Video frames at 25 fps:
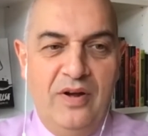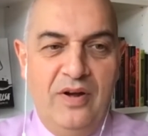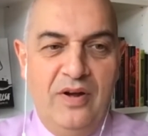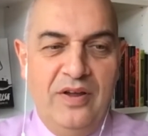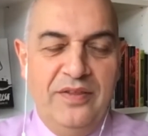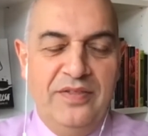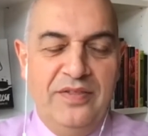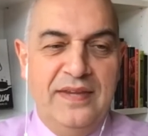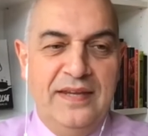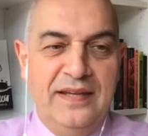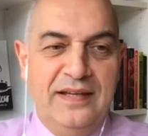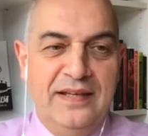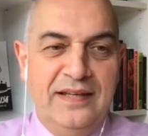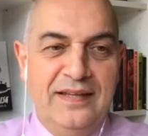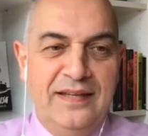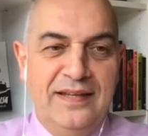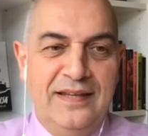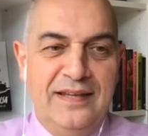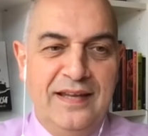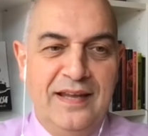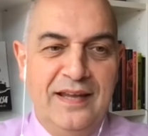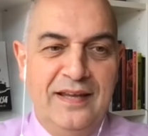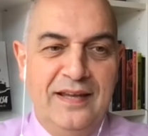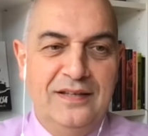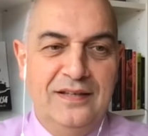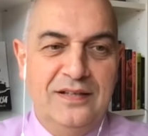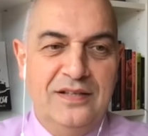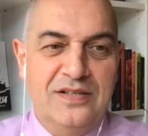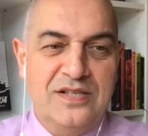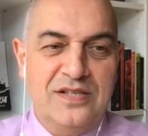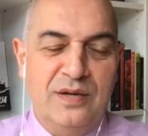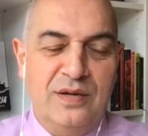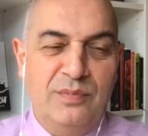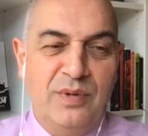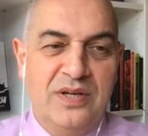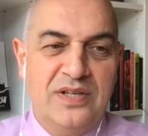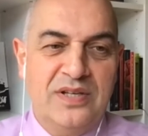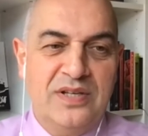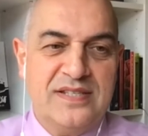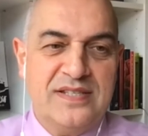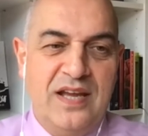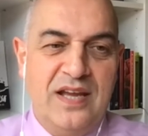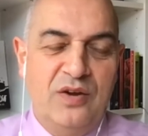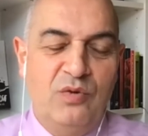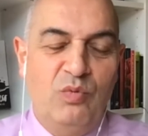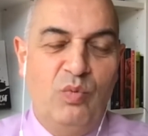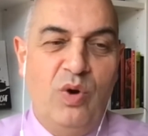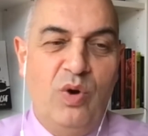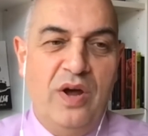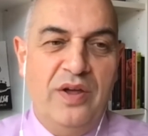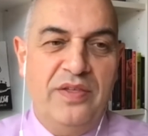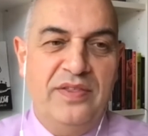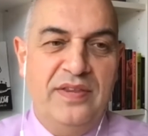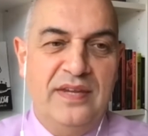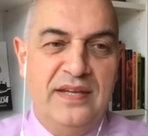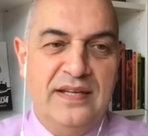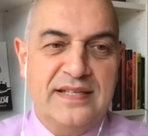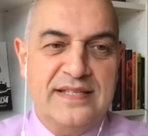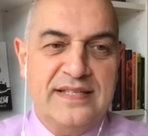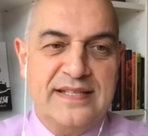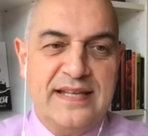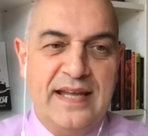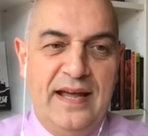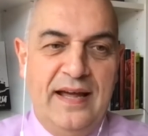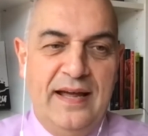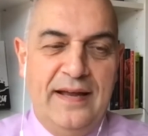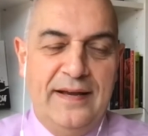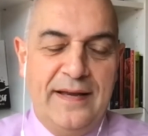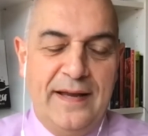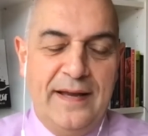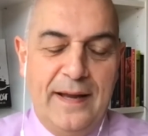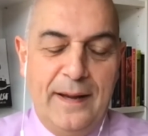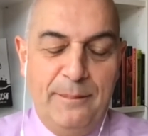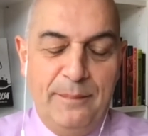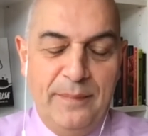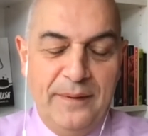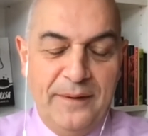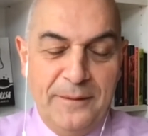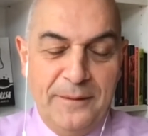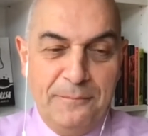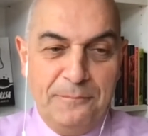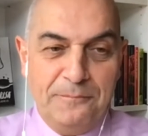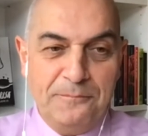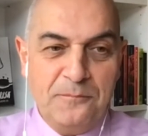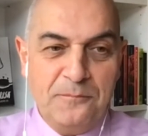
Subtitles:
I think, in the end, because I'm going to say why things can't happen.